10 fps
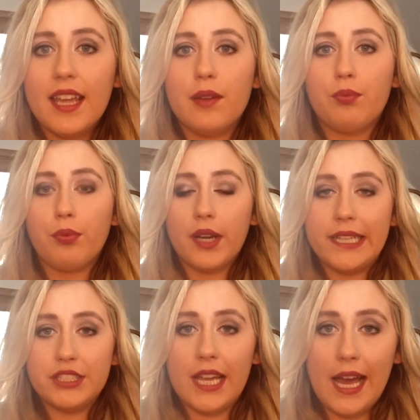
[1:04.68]
and
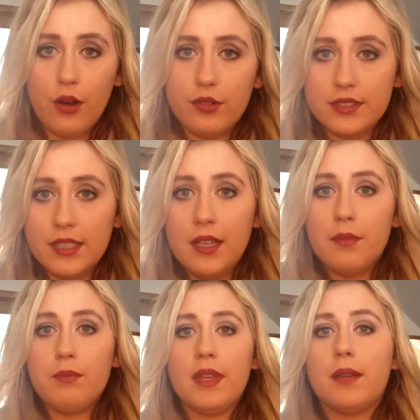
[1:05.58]
branch out.
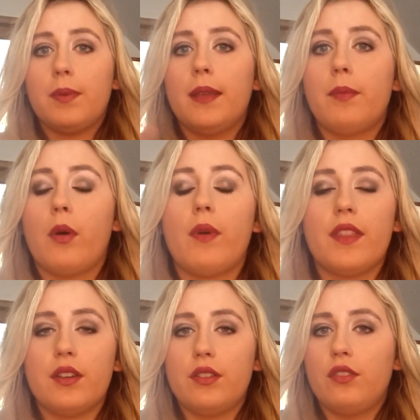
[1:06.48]
Meet people,
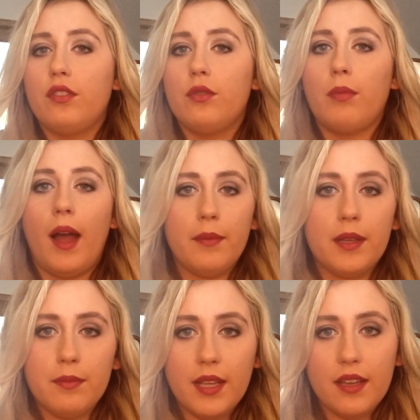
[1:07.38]
whether you do
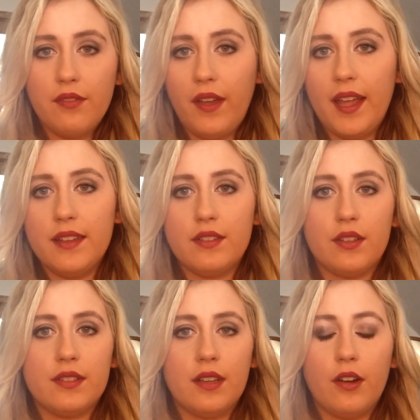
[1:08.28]
mommy and me events
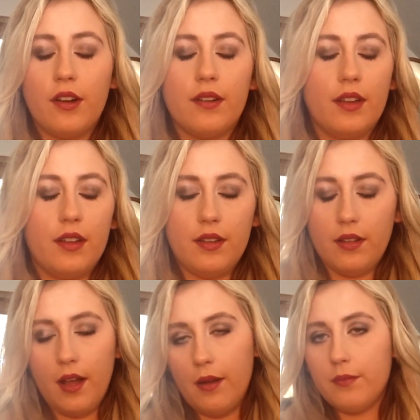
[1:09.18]
or
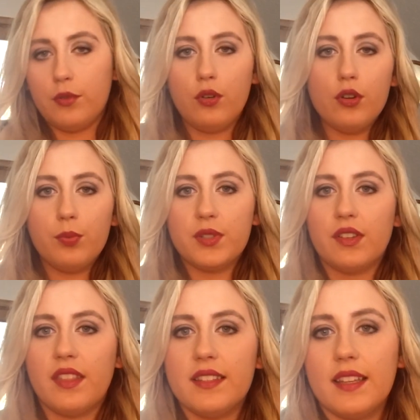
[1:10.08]
groups
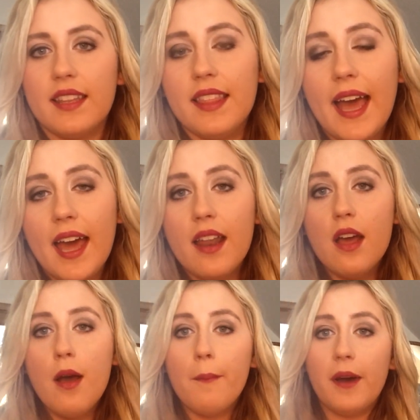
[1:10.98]
or things like that,
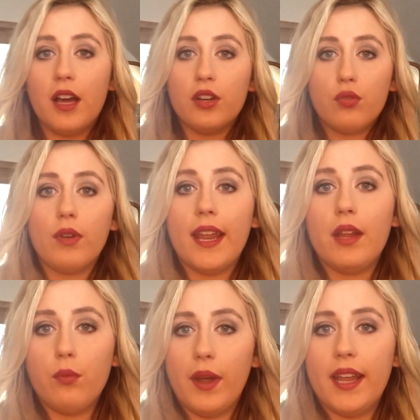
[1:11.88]
but a
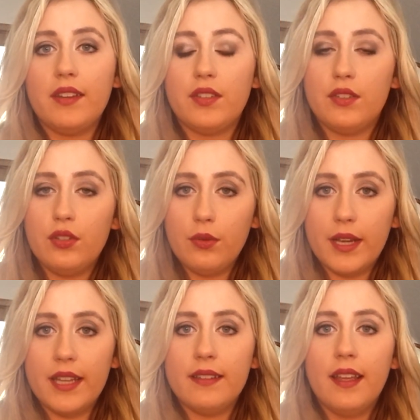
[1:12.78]
great way to do
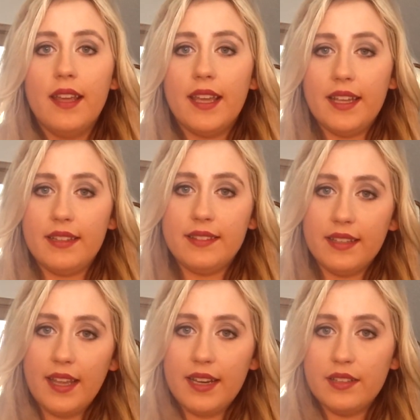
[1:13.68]
it is
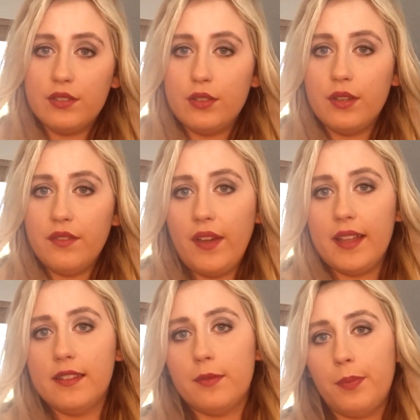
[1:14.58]
to get into
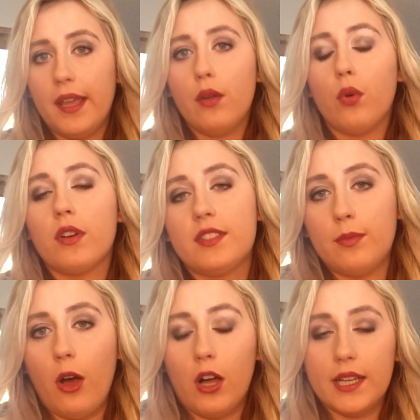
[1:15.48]
events, big or
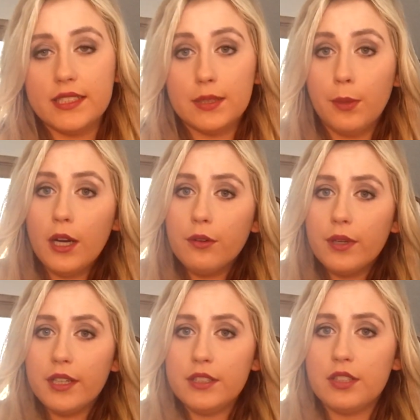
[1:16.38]
small. And tomorrow
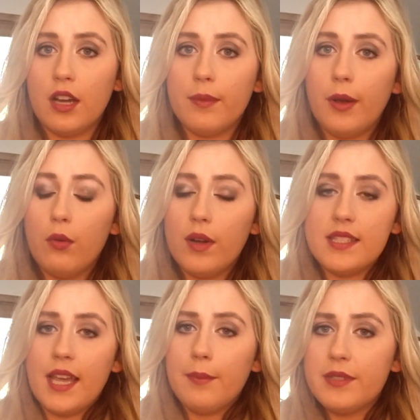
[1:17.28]
we're going to talk about
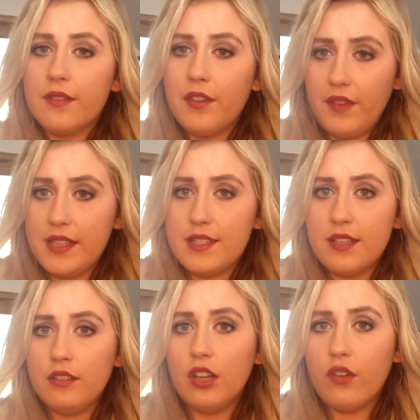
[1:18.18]
what types of events
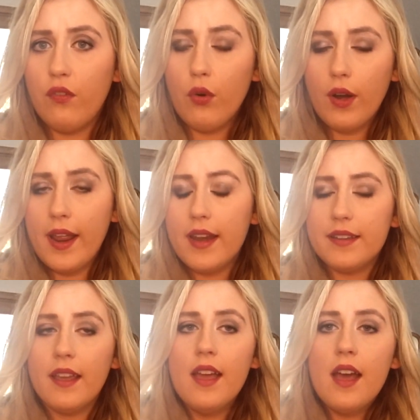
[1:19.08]
to look for
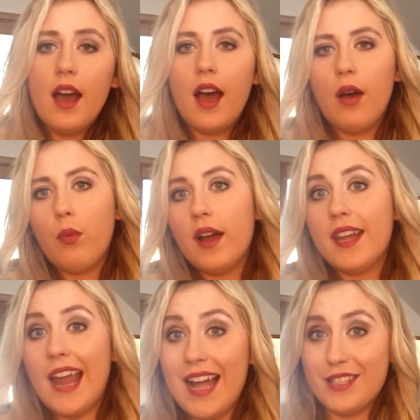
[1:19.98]
and
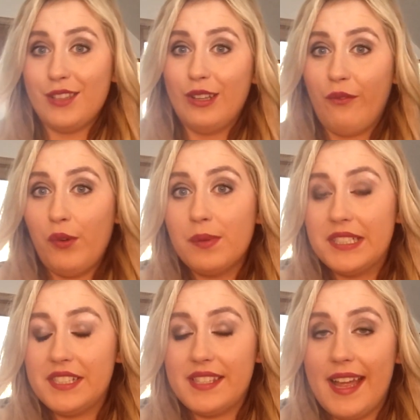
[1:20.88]
what not to look for,
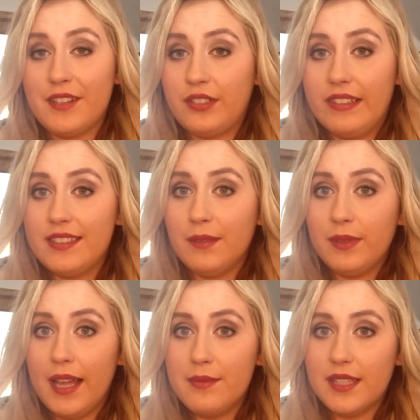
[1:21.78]
which is actually
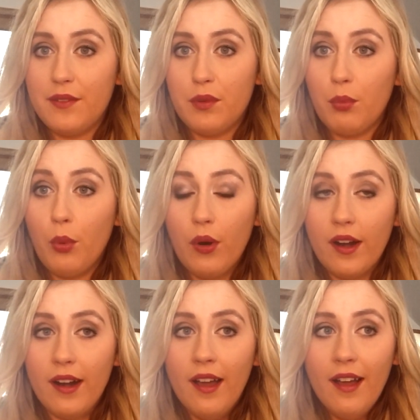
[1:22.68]
sometimes even
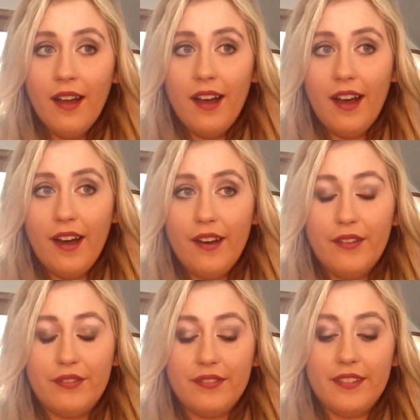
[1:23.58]
more
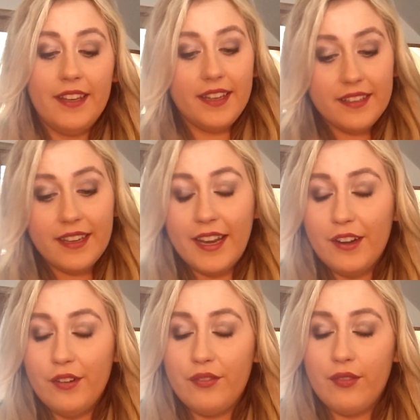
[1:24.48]
of an
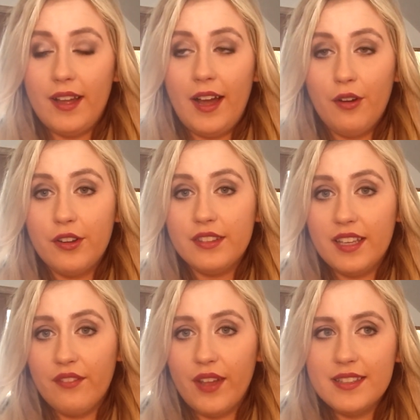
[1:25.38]
indicator of how good
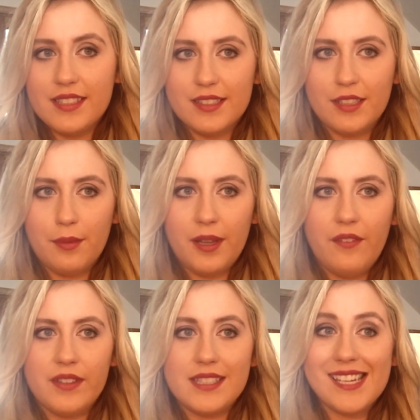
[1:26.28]
the event is going to be
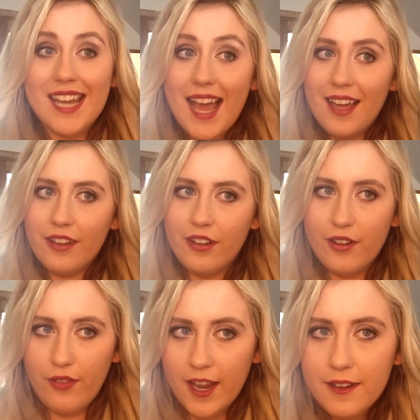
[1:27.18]
if it's not a good
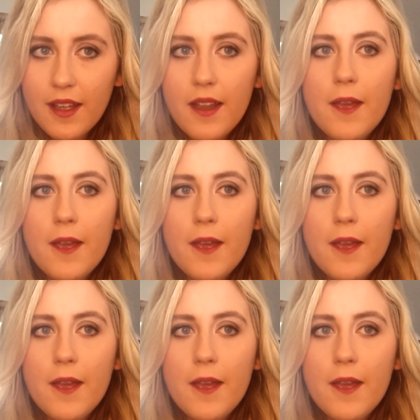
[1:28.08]
event.